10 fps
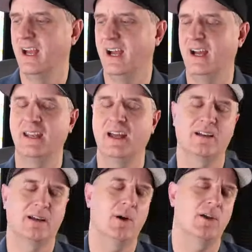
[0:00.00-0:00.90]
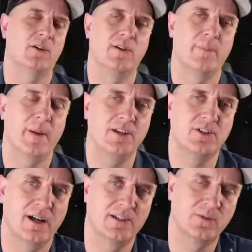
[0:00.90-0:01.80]
Uh, now, come on over to the
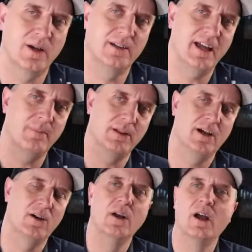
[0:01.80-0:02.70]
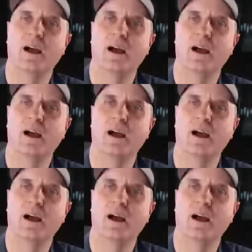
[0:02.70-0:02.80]
Patreon as well down below.